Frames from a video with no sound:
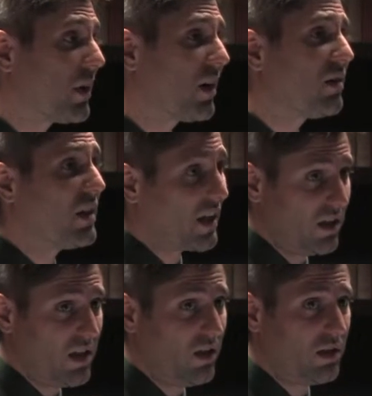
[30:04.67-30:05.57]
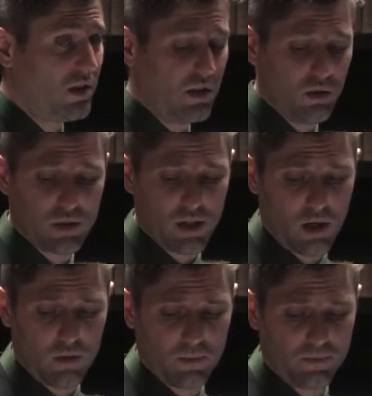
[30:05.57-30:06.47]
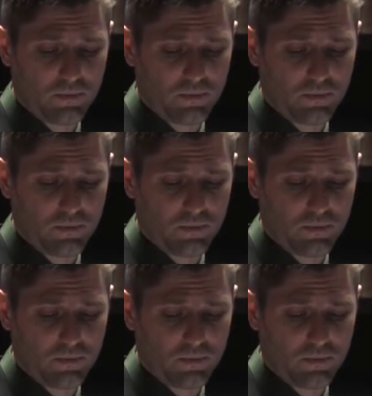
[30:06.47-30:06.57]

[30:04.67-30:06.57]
part, they continue to do so.